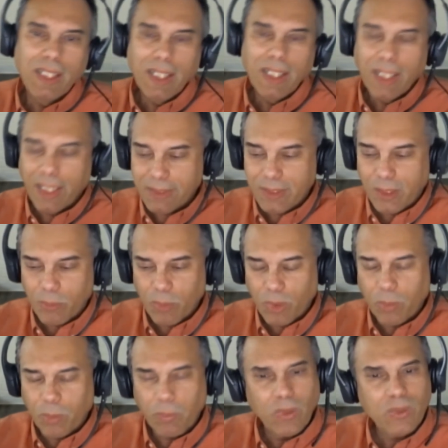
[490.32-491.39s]
X
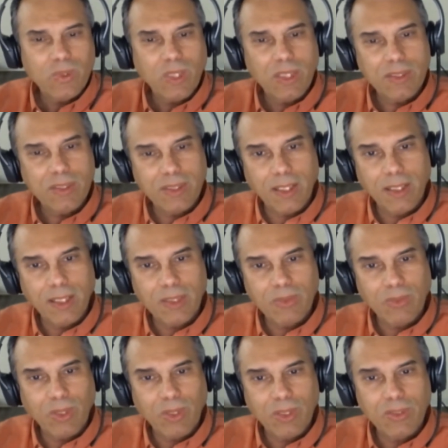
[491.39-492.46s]
number of protons and
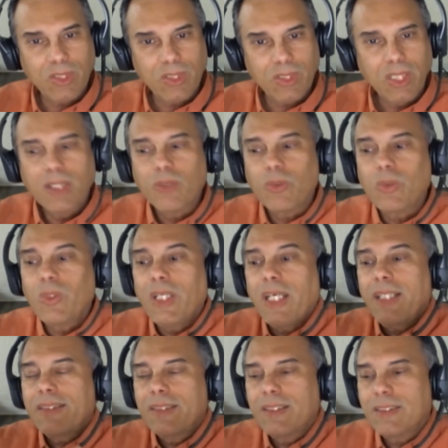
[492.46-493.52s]
electrons
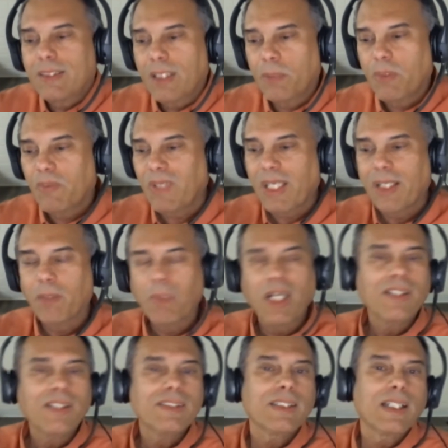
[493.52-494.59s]
creates this type of atom?
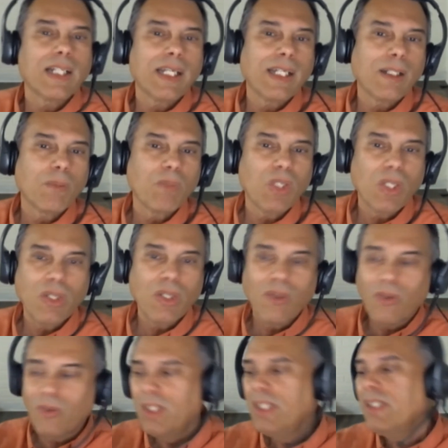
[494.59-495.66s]
How does that atom
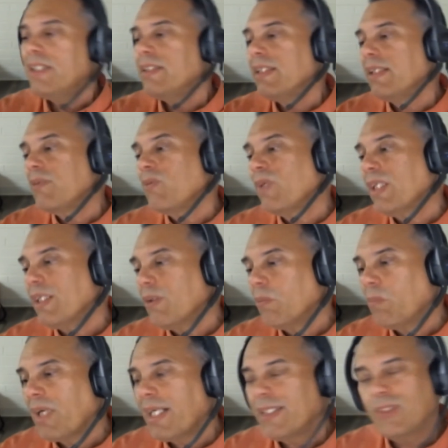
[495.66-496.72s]
know that when it
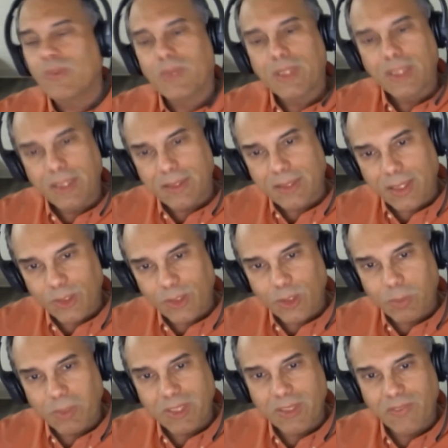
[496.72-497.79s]
combines with this other
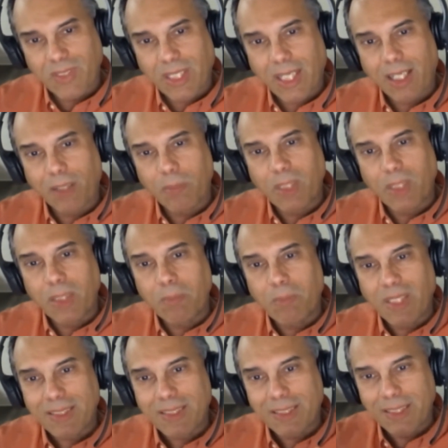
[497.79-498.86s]
specific atom, it
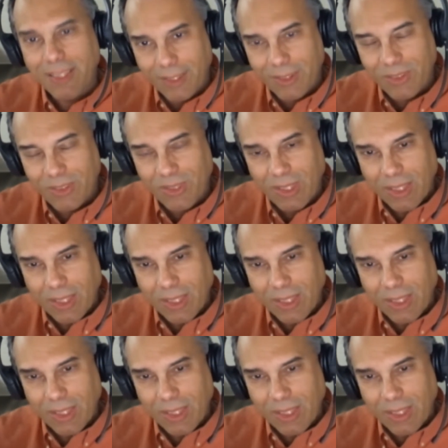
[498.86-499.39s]
makes this